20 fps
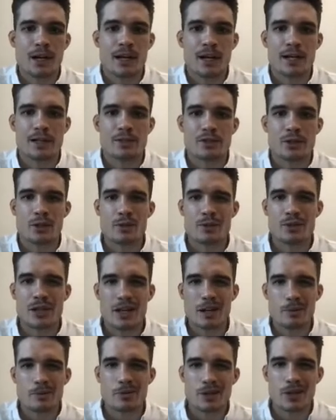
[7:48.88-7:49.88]
So he was
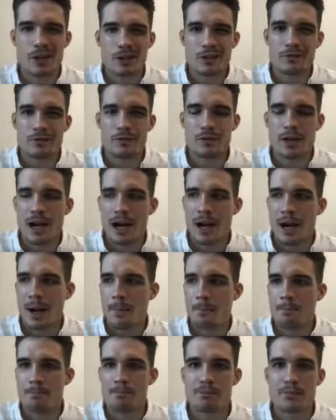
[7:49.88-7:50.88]
unable to kind
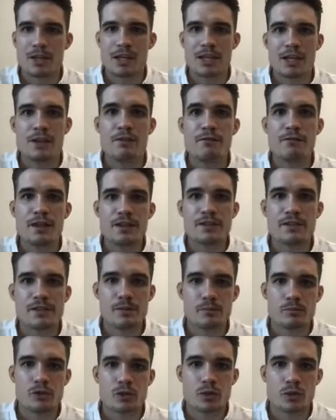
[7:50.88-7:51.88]
of convince
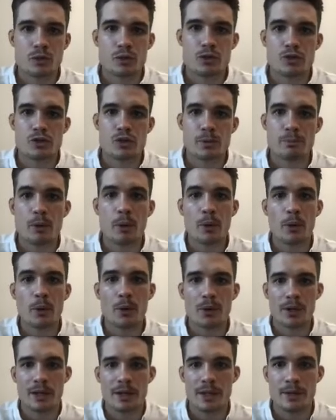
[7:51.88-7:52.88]
them to
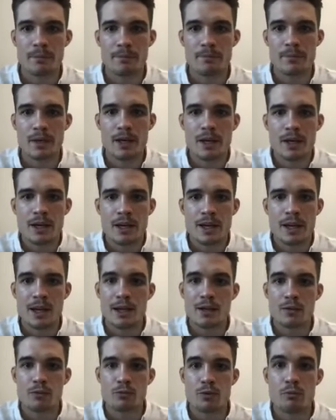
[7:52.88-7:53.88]
support him
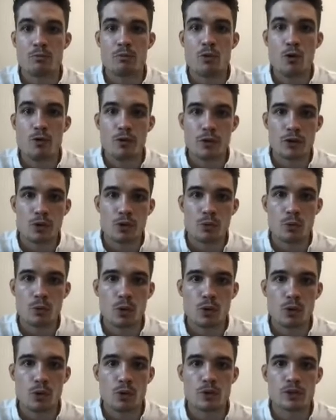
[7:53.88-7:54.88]
in removing the
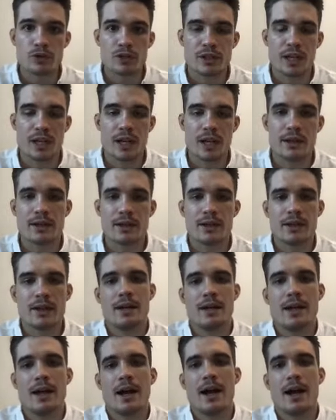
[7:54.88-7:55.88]
warlords, okay,
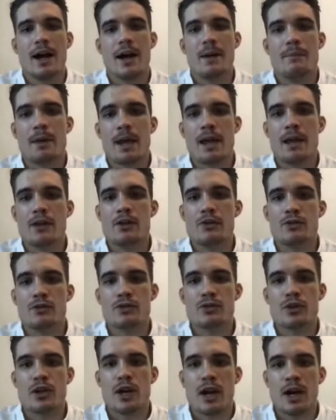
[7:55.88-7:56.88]
and
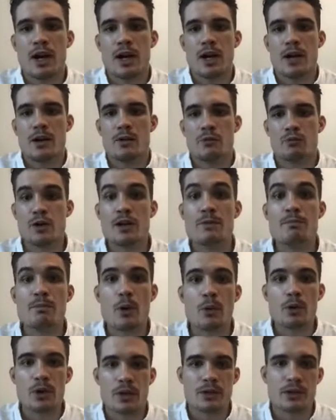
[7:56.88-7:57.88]

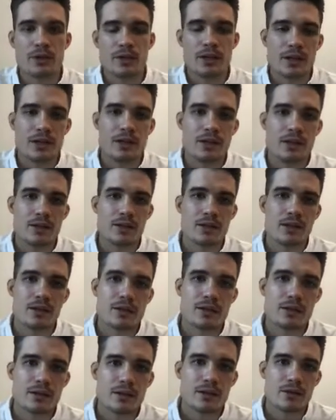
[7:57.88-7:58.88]
rebuilding the
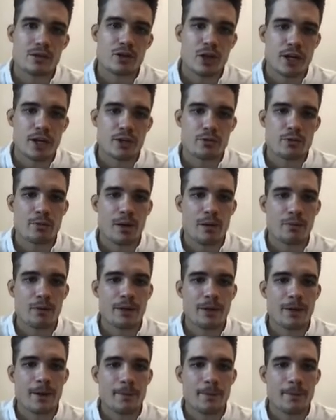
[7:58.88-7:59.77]
Chinese Republic.